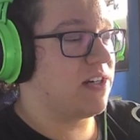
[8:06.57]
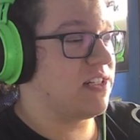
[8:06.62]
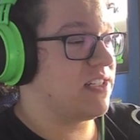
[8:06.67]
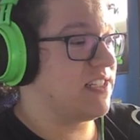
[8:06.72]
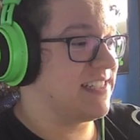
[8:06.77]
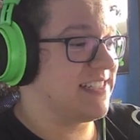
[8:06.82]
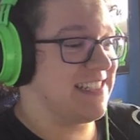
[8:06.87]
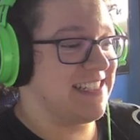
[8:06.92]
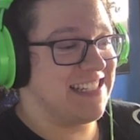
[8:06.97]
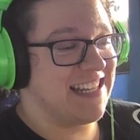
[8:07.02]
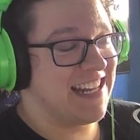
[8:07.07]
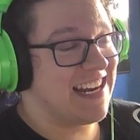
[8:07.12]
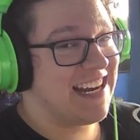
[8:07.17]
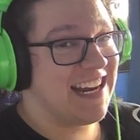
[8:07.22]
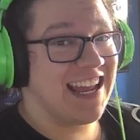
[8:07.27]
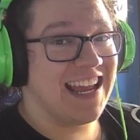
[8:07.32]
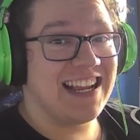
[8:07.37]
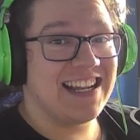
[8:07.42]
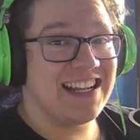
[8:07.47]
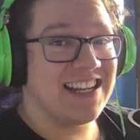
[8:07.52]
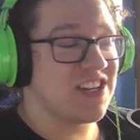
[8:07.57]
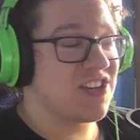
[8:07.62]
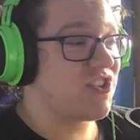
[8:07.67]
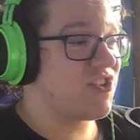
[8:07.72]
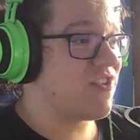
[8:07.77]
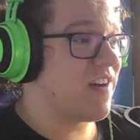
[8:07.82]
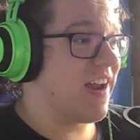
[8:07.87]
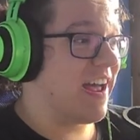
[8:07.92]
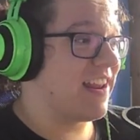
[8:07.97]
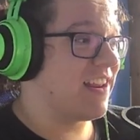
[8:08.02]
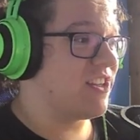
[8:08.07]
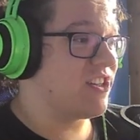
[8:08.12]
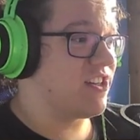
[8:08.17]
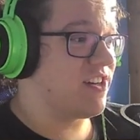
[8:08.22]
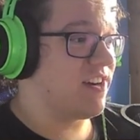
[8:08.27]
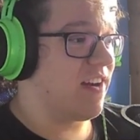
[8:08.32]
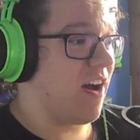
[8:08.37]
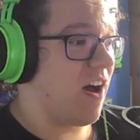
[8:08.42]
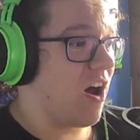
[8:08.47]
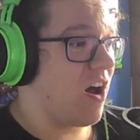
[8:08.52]
just sitting in this
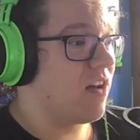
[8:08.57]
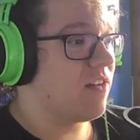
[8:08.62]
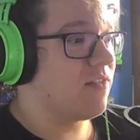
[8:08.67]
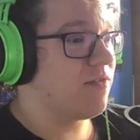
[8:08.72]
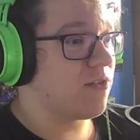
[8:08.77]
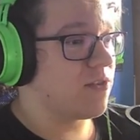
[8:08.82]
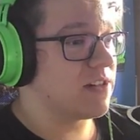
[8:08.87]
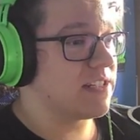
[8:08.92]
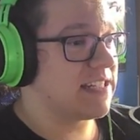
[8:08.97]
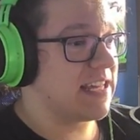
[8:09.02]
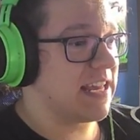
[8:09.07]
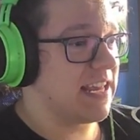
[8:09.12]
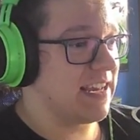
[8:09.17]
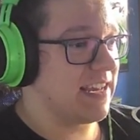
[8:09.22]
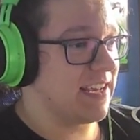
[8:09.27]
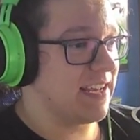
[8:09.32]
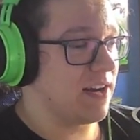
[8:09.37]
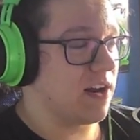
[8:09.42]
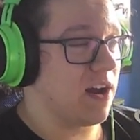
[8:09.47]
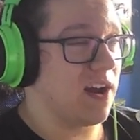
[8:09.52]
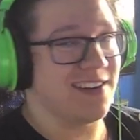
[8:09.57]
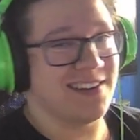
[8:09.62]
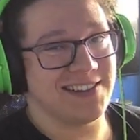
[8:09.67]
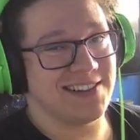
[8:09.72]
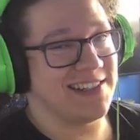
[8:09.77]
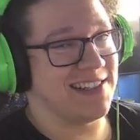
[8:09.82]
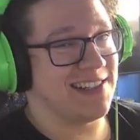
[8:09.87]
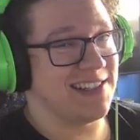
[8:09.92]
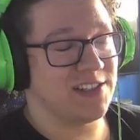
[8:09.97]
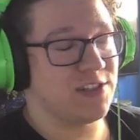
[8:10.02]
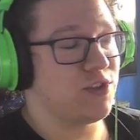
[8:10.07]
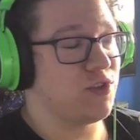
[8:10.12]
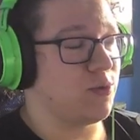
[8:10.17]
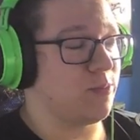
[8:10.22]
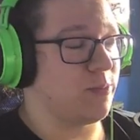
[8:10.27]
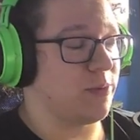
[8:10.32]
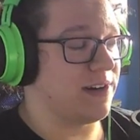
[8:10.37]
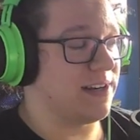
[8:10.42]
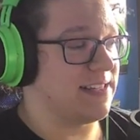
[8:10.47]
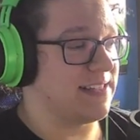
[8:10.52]
strategy on Forsaken. Honestly, it's
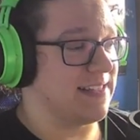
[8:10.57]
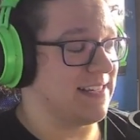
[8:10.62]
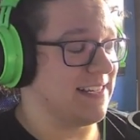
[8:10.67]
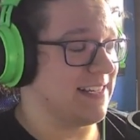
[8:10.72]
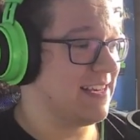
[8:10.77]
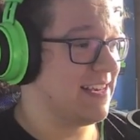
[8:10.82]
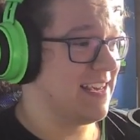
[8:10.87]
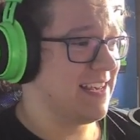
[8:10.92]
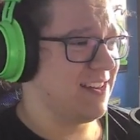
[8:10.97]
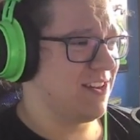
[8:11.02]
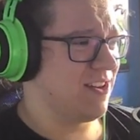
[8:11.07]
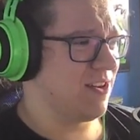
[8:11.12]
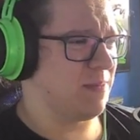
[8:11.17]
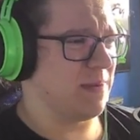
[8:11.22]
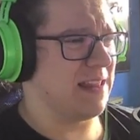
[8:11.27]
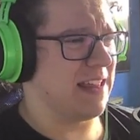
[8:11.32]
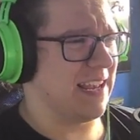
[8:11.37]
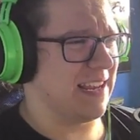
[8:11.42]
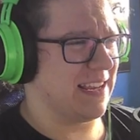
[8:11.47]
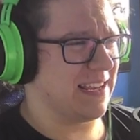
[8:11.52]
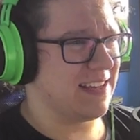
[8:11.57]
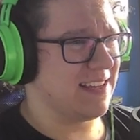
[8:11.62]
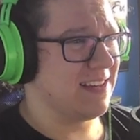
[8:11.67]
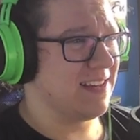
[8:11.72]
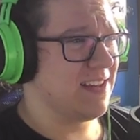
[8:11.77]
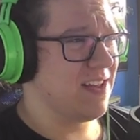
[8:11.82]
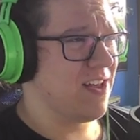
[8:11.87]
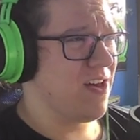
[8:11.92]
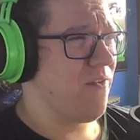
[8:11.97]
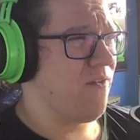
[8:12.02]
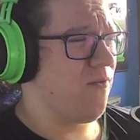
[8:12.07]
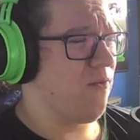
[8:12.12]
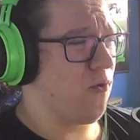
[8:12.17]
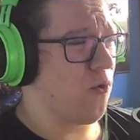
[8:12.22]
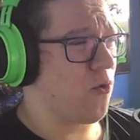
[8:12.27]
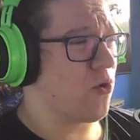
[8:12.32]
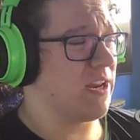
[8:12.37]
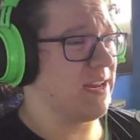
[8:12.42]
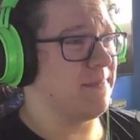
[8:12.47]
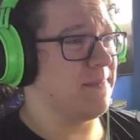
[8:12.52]
super easy. Took me like
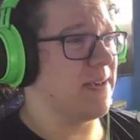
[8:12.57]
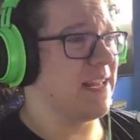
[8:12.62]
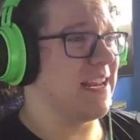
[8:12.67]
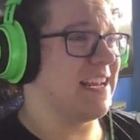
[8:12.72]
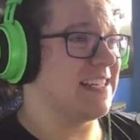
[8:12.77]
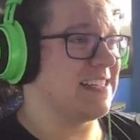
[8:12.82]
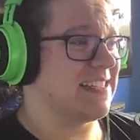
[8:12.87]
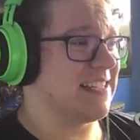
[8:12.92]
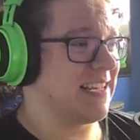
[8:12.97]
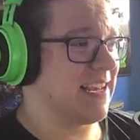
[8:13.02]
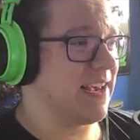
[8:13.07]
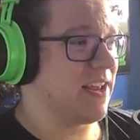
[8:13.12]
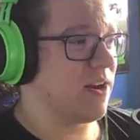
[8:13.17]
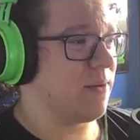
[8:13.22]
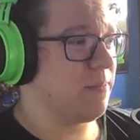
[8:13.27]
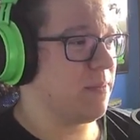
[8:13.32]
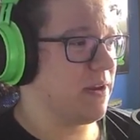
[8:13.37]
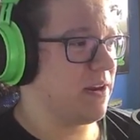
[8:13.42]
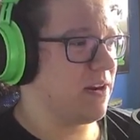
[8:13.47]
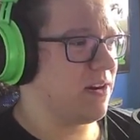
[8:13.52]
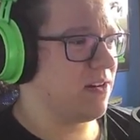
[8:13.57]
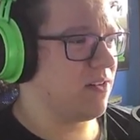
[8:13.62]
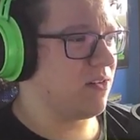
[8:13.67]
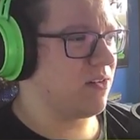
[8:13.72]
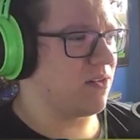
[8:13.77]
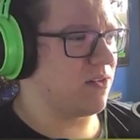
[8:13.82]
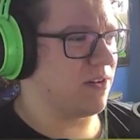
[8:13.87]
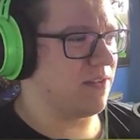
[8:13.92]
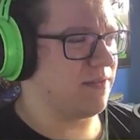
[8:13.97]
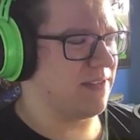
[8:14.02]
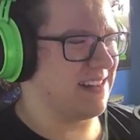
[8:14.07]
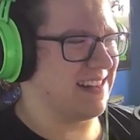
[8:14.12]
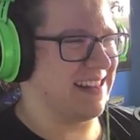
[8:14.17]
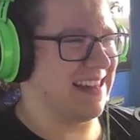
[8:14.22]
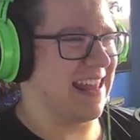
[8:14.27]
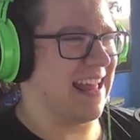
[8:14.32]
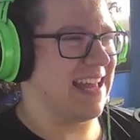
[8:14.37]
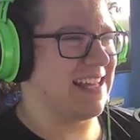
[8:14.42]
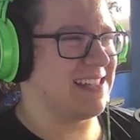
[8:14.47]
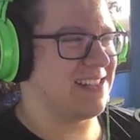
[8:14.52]
40 minutes to get up here, or even
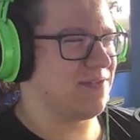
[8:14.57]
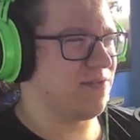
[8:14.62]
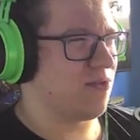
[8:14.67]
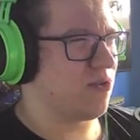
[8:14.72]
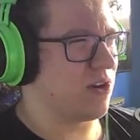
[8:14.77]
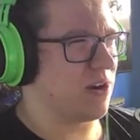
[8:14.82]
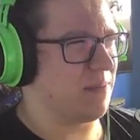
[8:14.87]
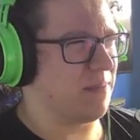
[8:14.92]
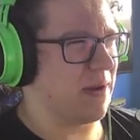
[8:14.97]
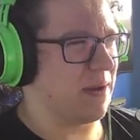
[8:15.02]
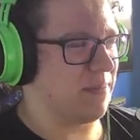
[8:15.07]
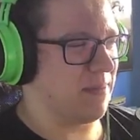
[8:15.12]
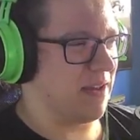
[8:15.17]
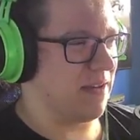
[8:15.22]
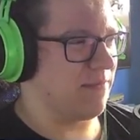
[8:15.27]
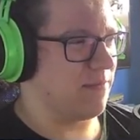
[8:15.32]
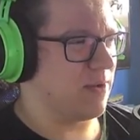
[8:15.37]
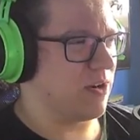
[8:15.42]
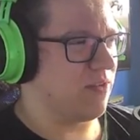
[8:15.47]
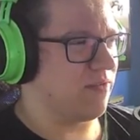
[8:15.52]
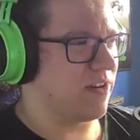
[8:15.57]
less. 40 might be a bit of